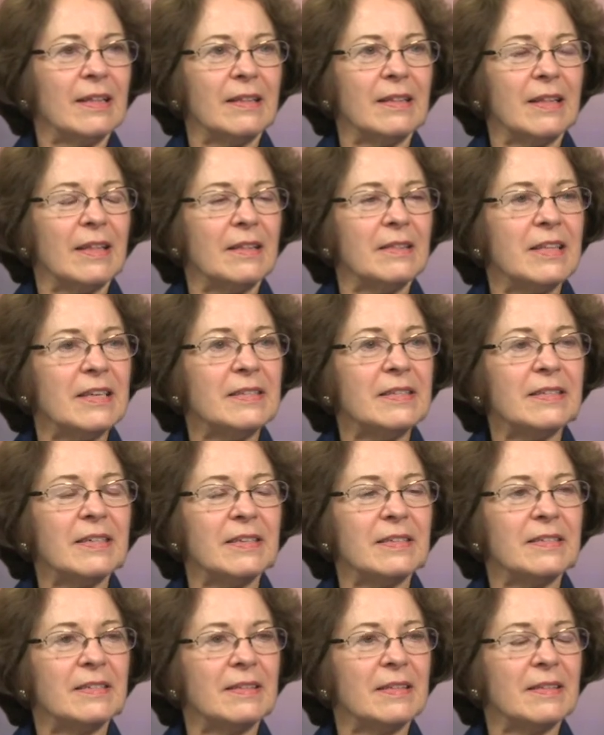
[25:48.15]
this
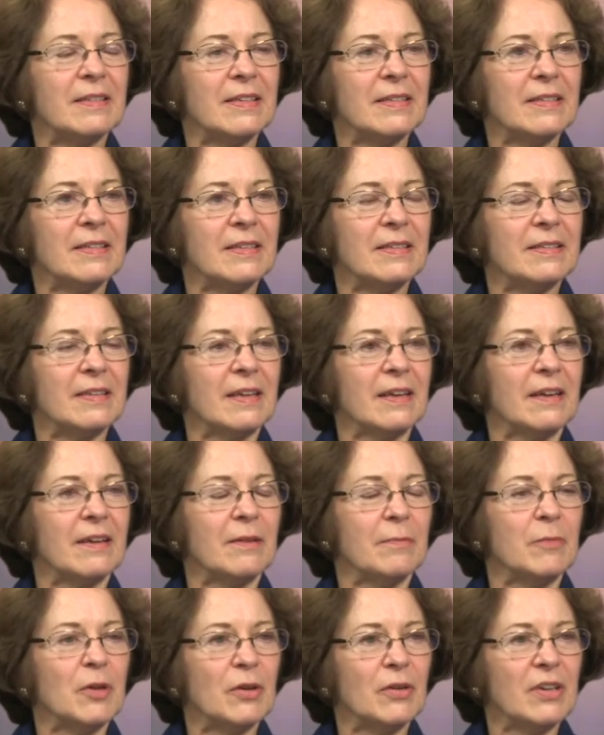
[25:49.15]
is a
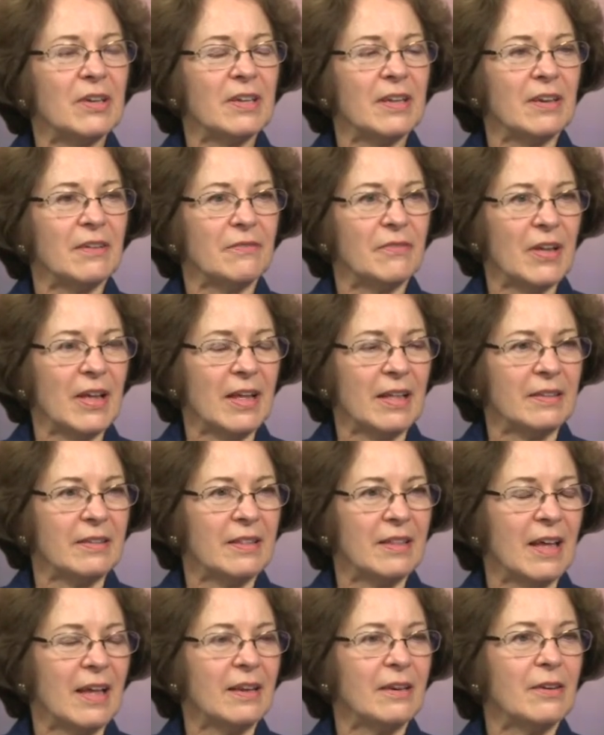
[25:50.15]
community
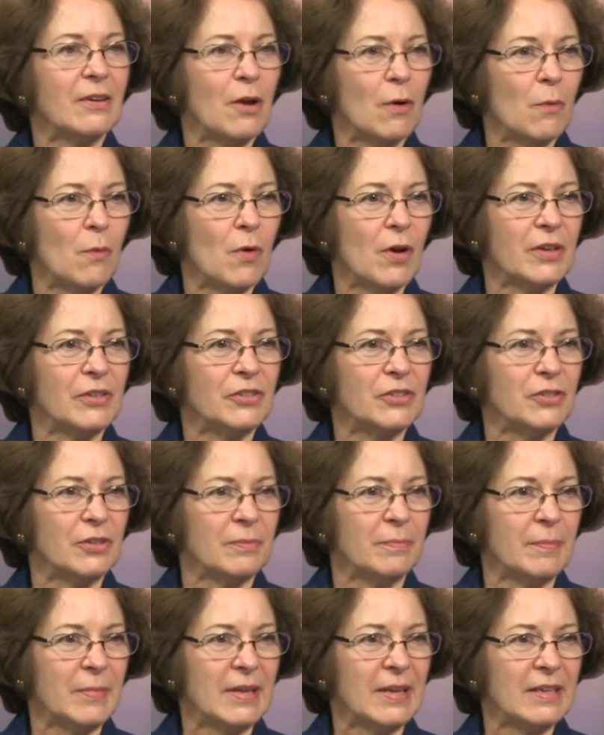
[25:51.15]
event that no one
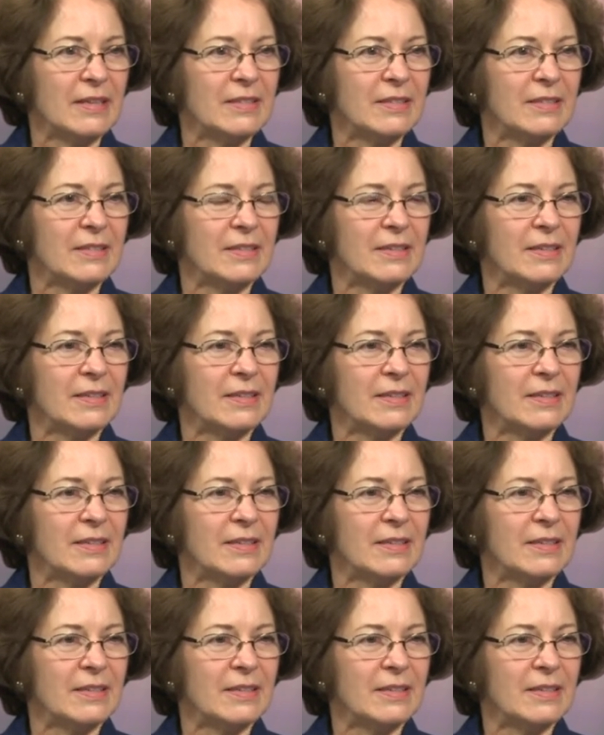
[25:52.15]
should miss.